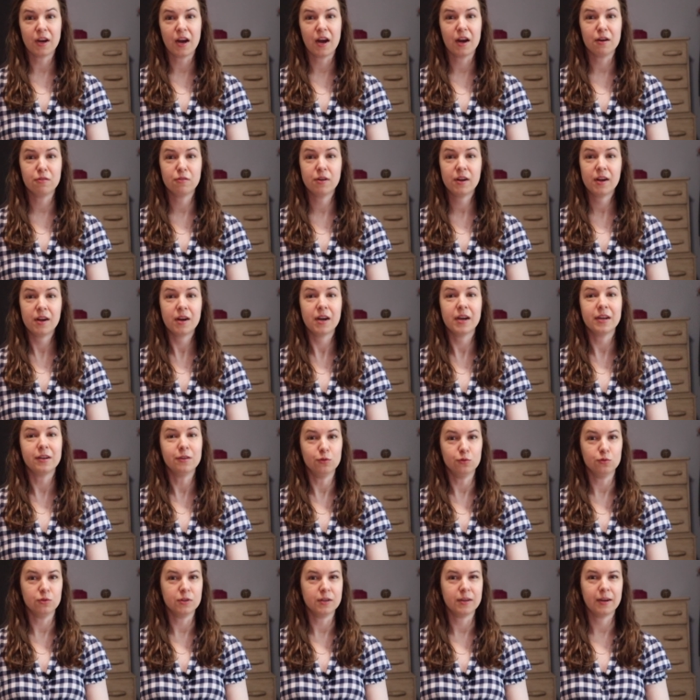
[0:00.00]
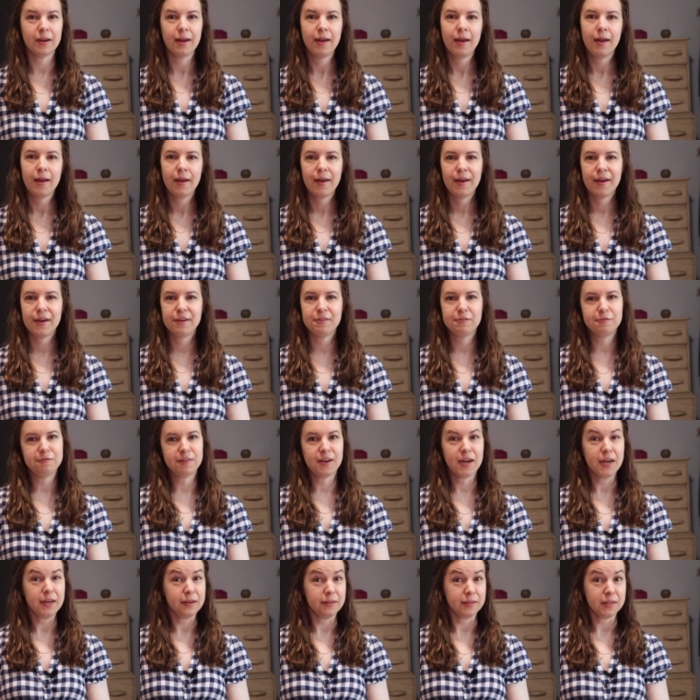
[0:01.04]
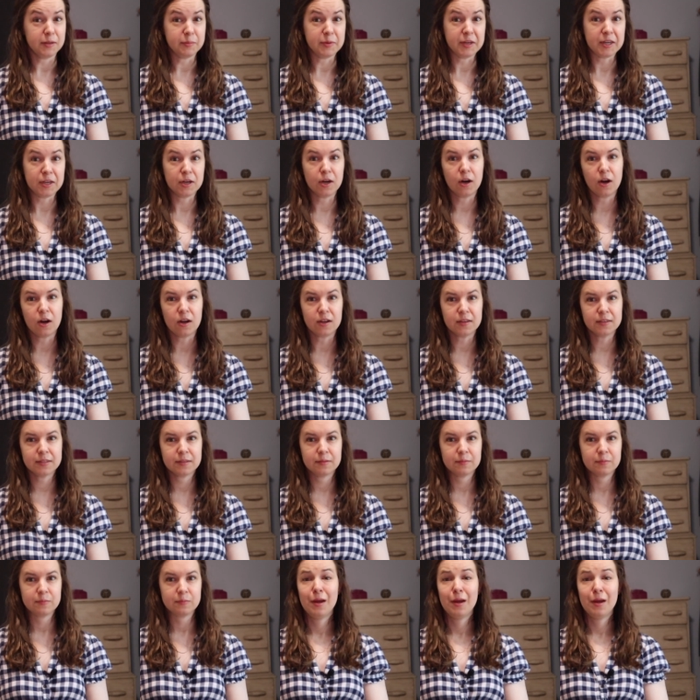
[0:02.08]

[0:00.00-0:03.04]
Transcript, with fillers: Ira Einhorn had finally been caught.